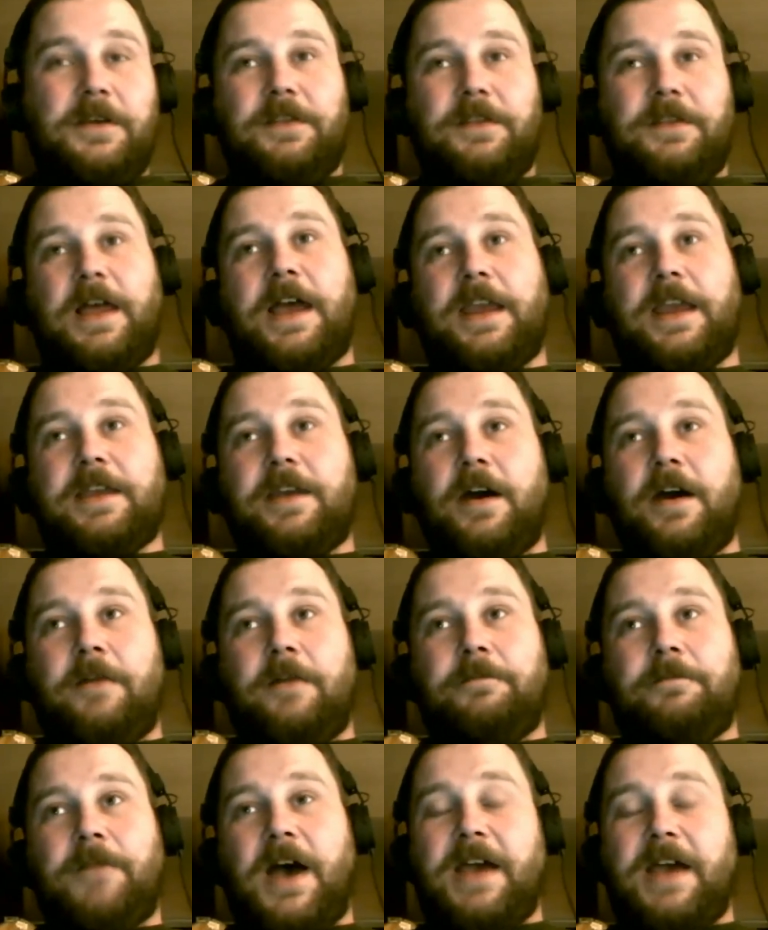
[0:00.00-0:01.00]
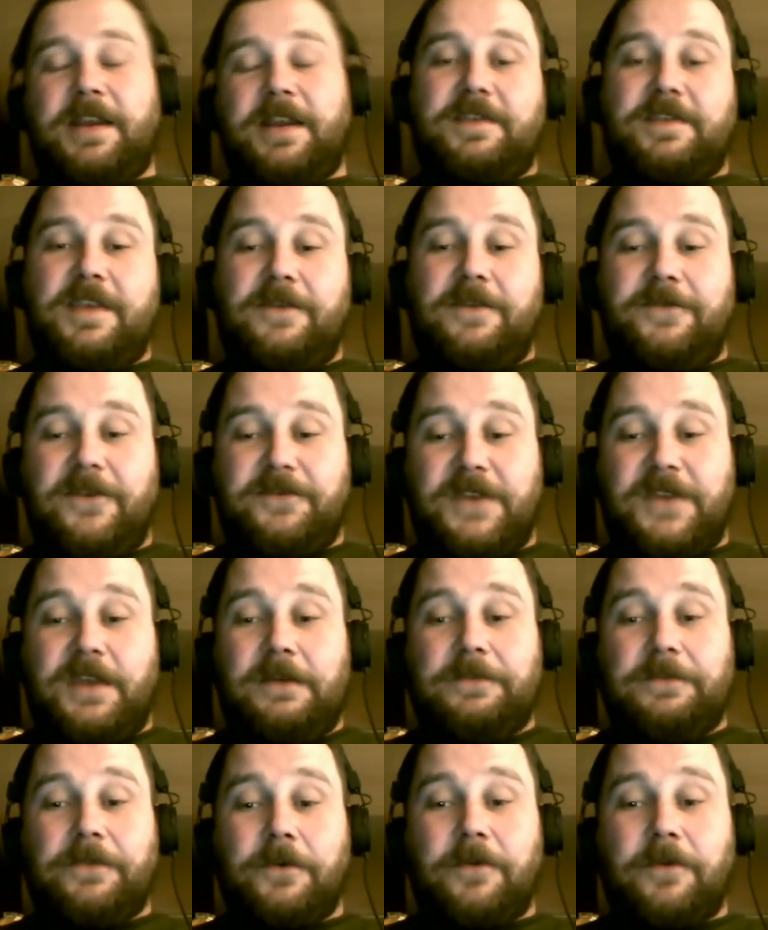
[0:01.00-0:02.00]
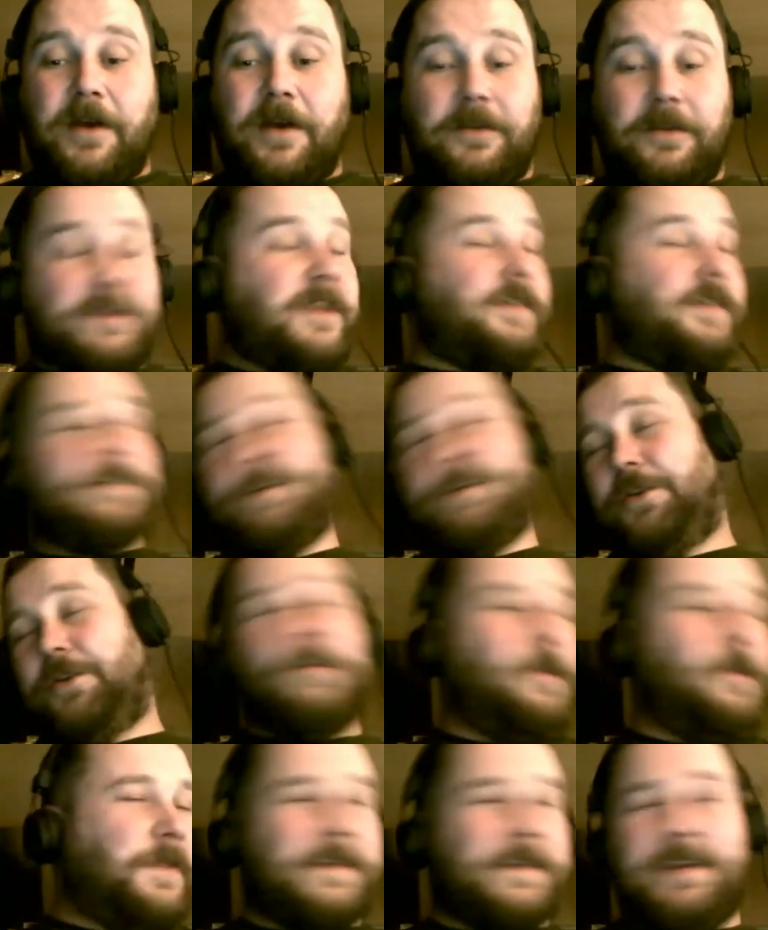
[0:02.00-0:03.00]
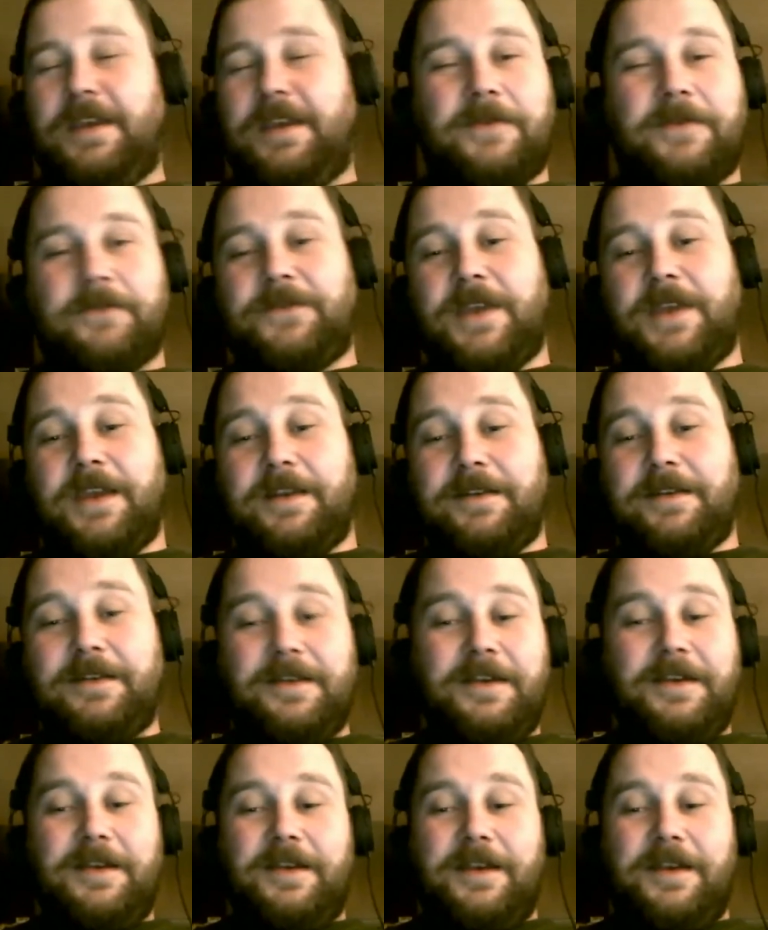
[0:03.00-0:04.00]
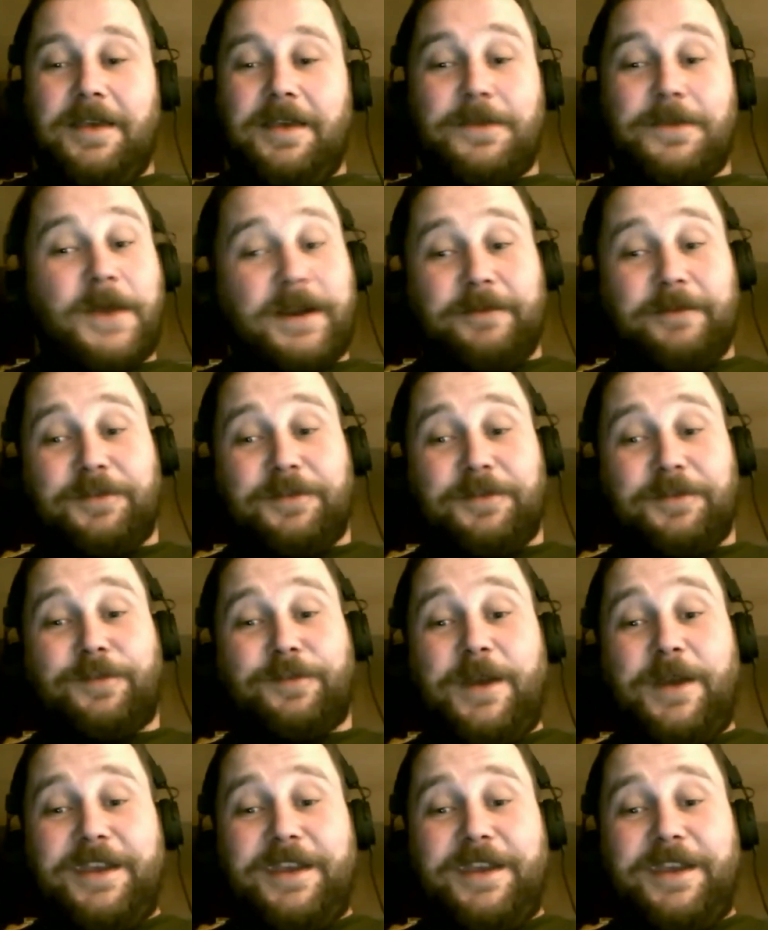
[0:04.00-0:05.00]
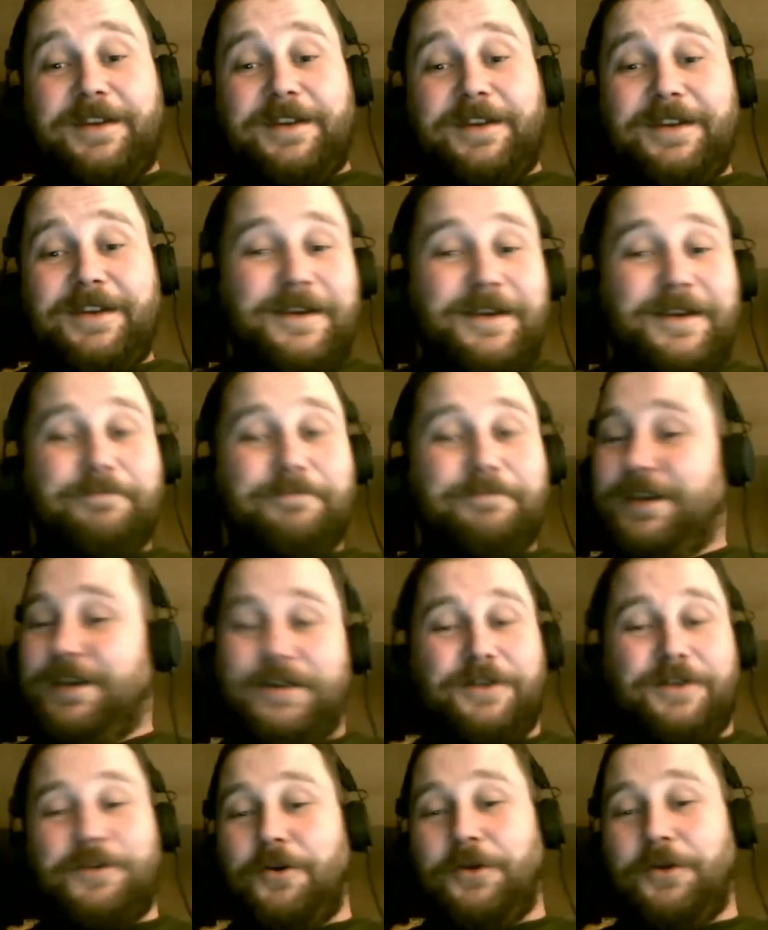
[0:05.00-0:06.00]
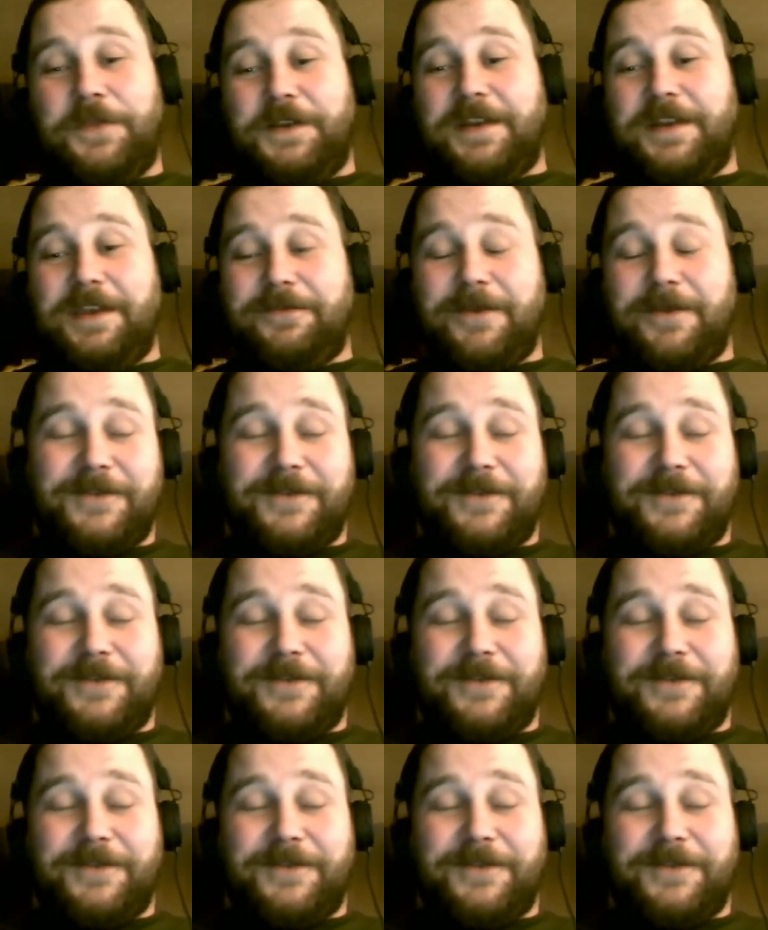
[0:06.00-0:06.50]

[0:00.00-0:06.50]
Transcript: like, I had a T15 for a while. He couldn't hold the T15. He thought it was sweet, but he couldn't hold the T15.